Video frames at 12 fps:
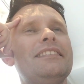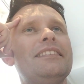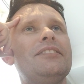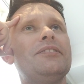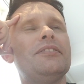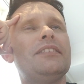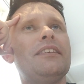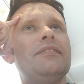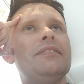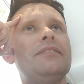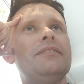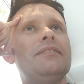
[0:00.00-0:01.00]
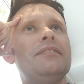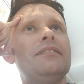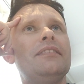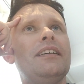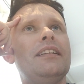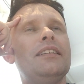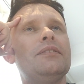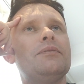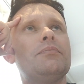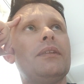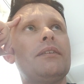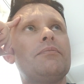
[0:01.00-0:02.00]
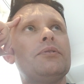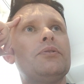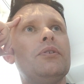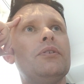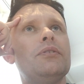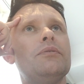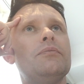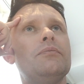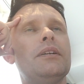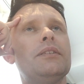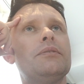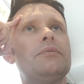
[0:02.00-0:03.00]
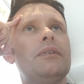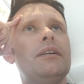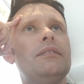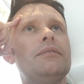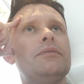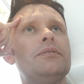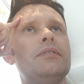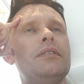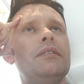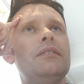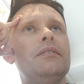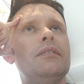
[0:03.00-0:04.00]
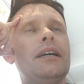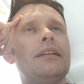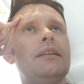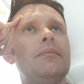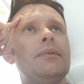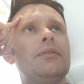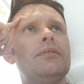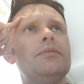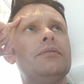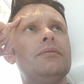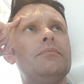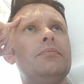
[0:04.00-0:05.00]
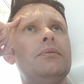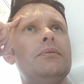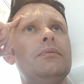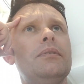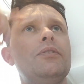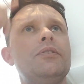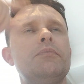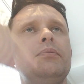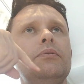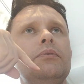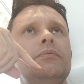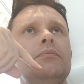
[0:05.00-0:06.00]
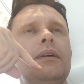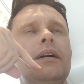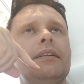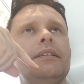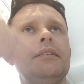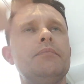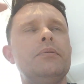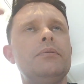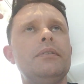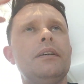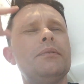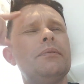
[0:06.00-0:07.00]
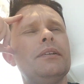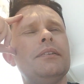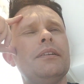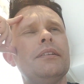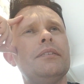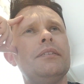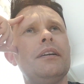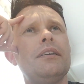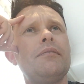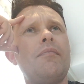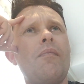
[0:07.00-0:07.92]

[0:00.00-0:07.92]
Six or seven. And there's like return ones, right? There's like number closed and pull, or you pulled one and then pulled another one another day.